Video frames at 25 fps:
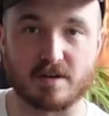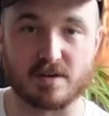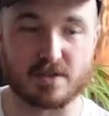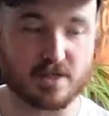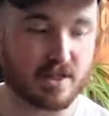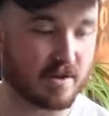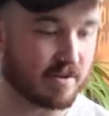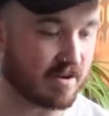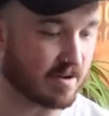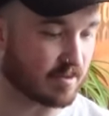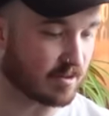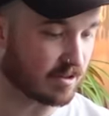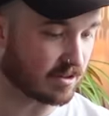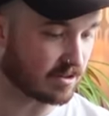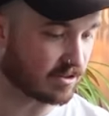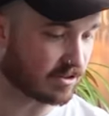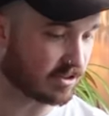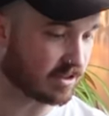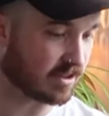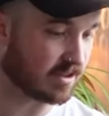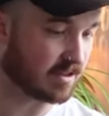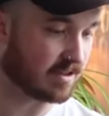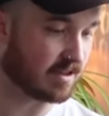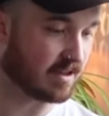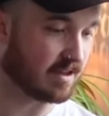my theory
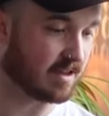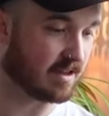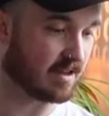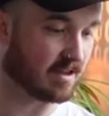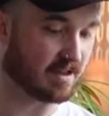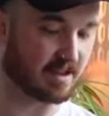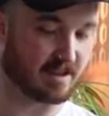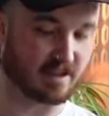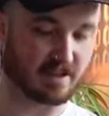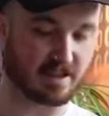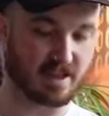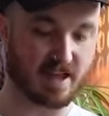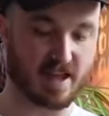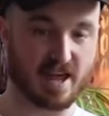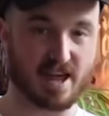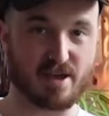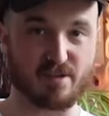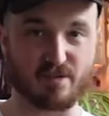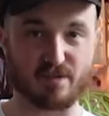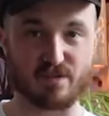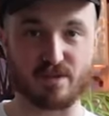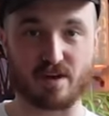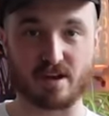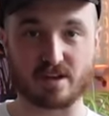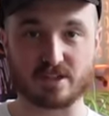was,
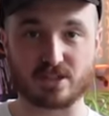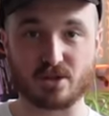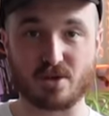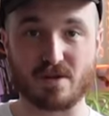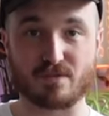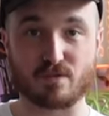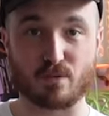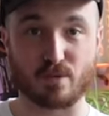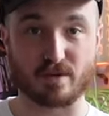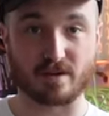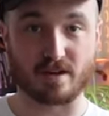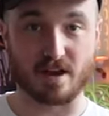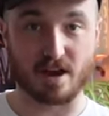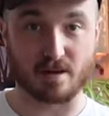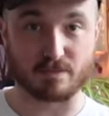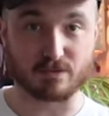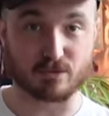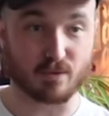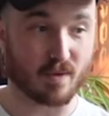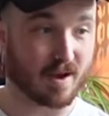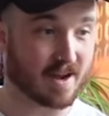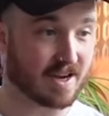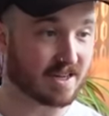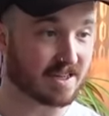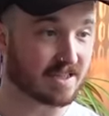if I do ever want to
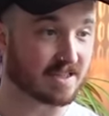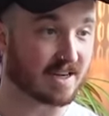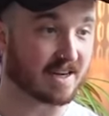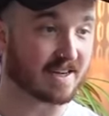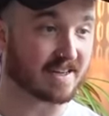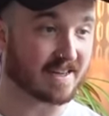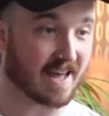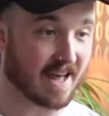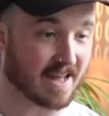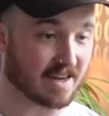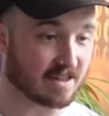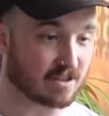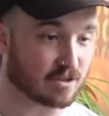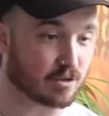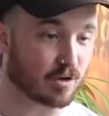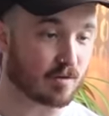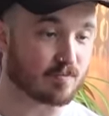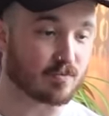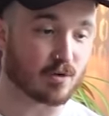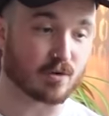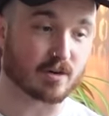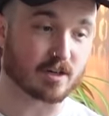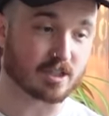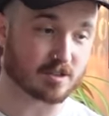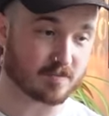upgrade again to a
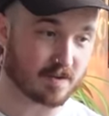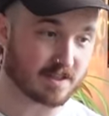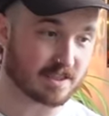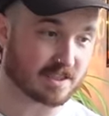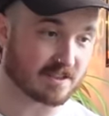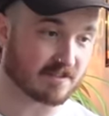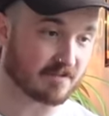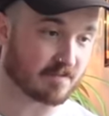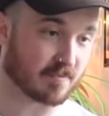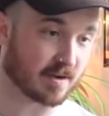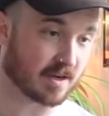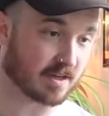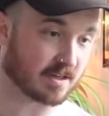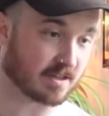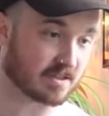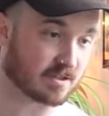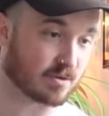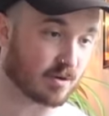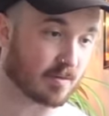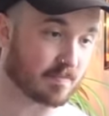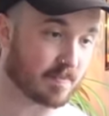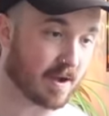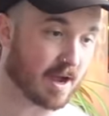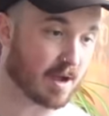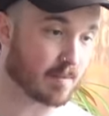more expensive bike,
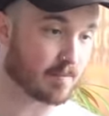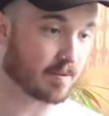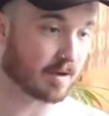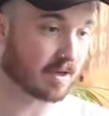to a better